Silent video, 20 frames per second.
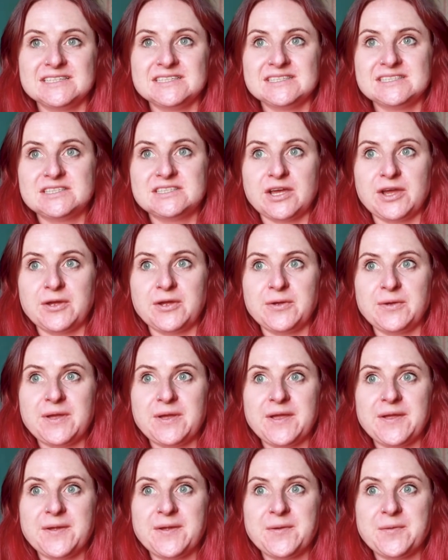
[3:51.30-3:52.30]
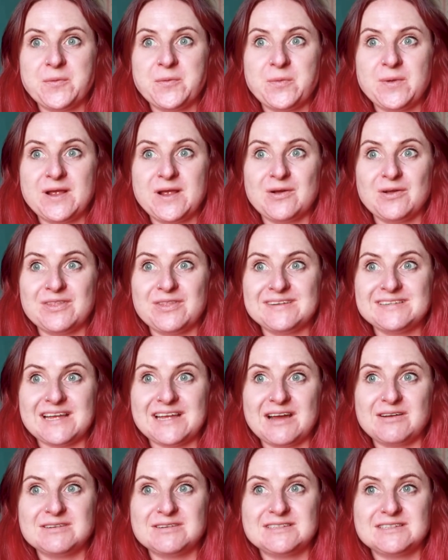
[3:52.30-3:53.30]
So we got this
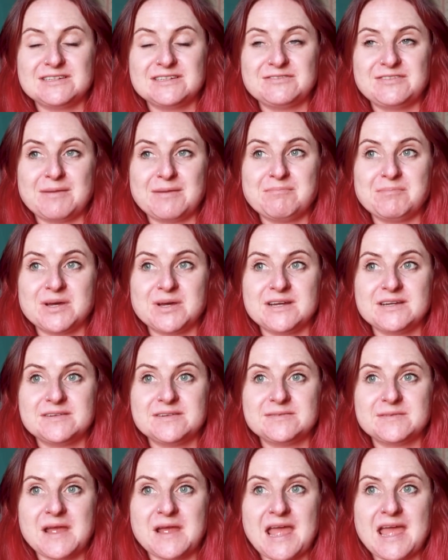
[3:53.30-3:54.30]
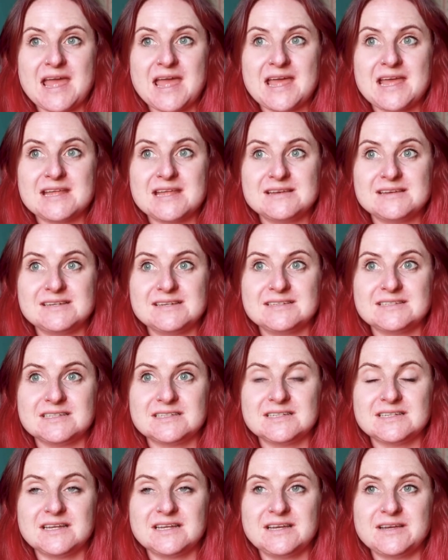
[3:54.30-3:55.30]
house in November, and
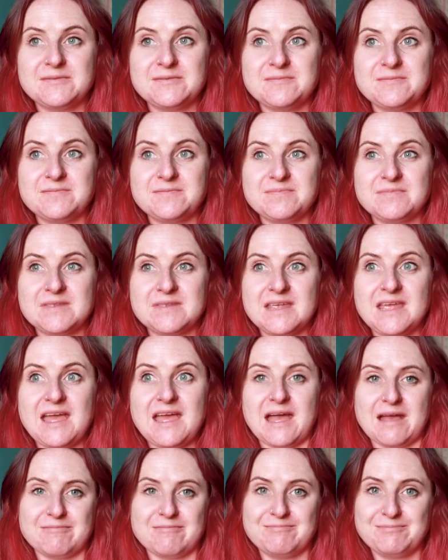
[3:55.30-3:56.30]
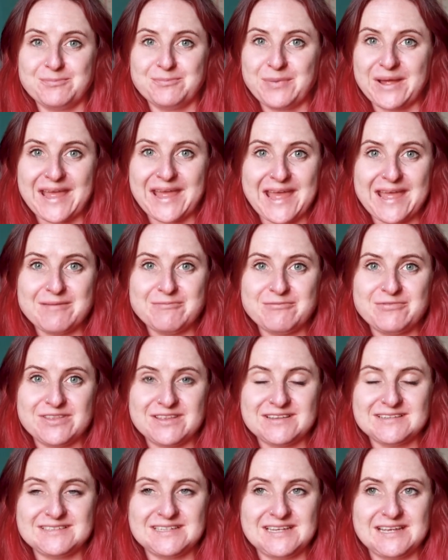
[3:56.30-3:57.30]
my aim for
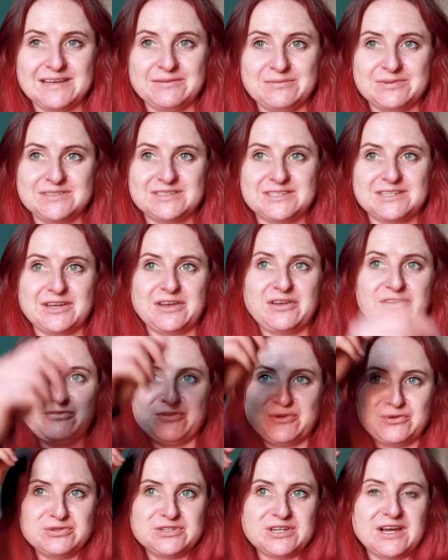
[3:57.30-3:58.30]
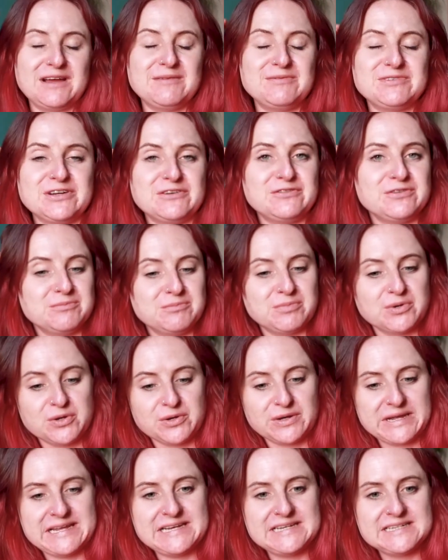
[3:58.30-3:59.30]
this year was to go full-time
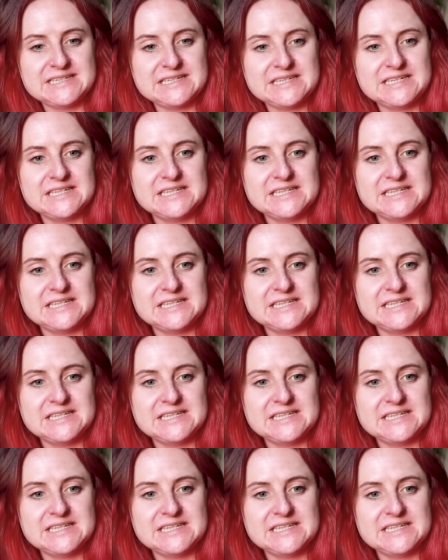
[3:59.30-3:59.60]
self-employed.